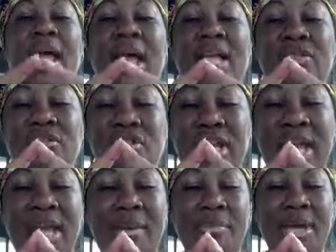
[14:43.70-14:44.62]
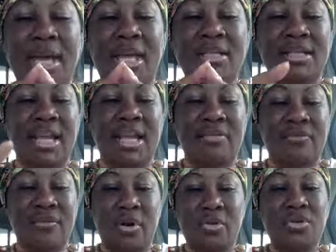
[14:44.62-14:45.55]
And Jabez,
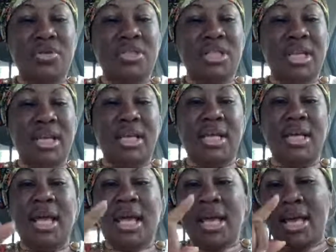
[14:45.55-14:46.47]
in verse 10,